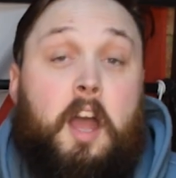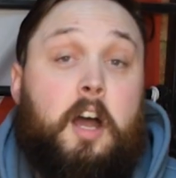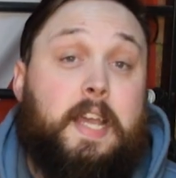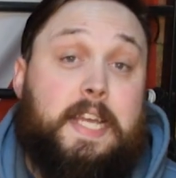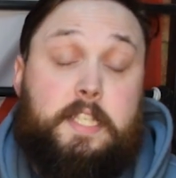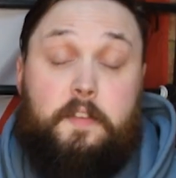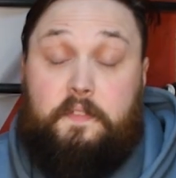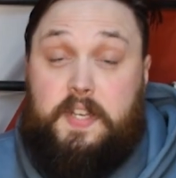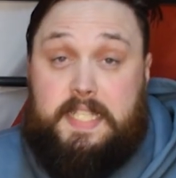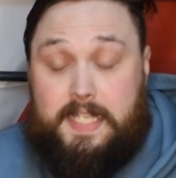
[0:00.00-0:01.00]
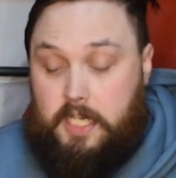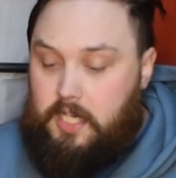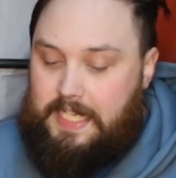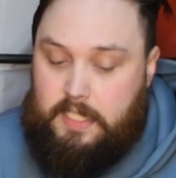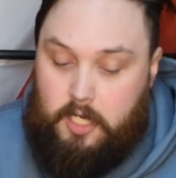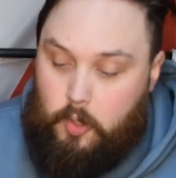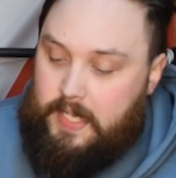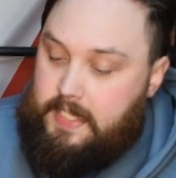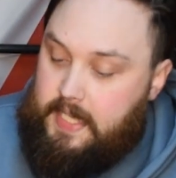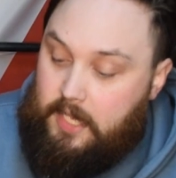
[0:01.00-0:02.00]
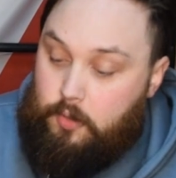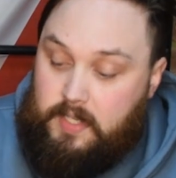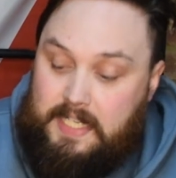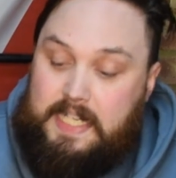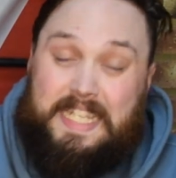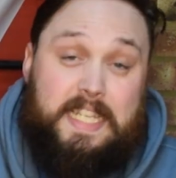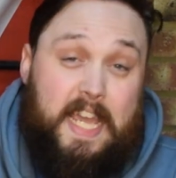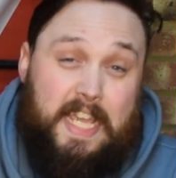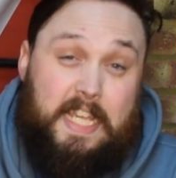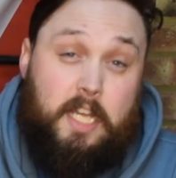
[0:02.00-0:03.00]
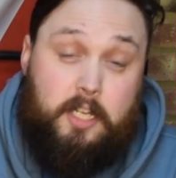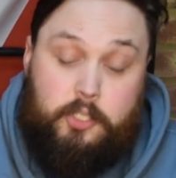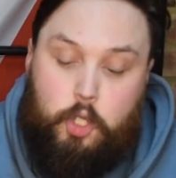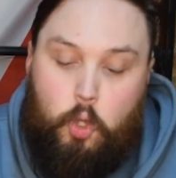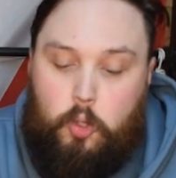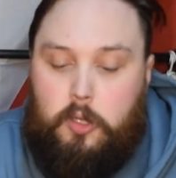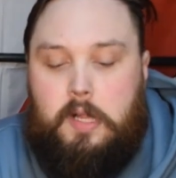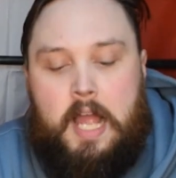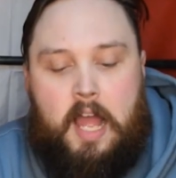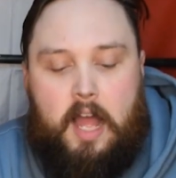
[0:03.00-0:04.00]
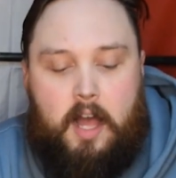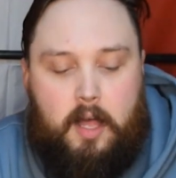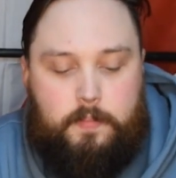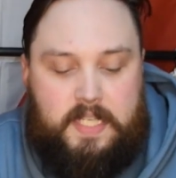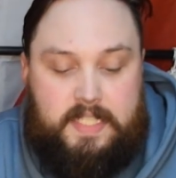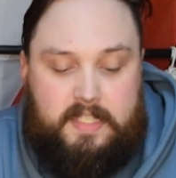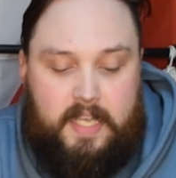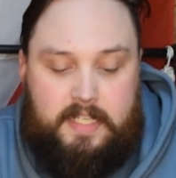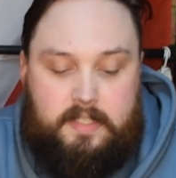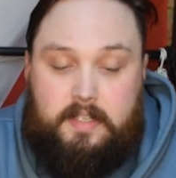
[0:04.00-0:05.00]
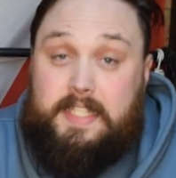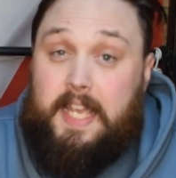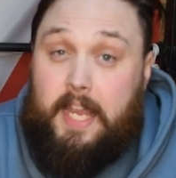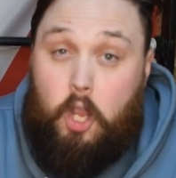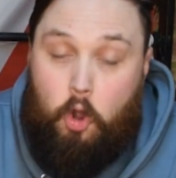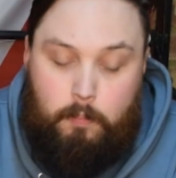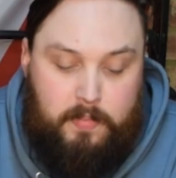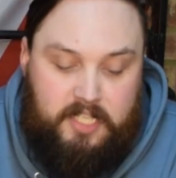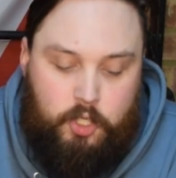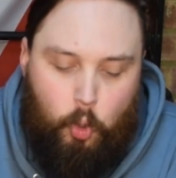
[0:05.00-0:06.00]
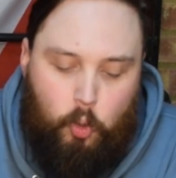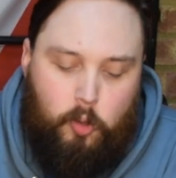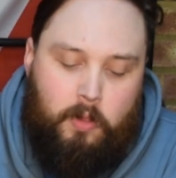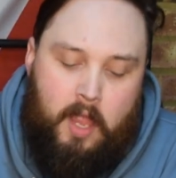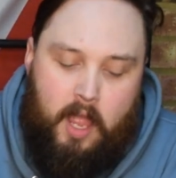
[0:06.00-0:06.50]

Okay, so the first thing you need to know is that you're going to need a tool. This is a Cytec combi tool.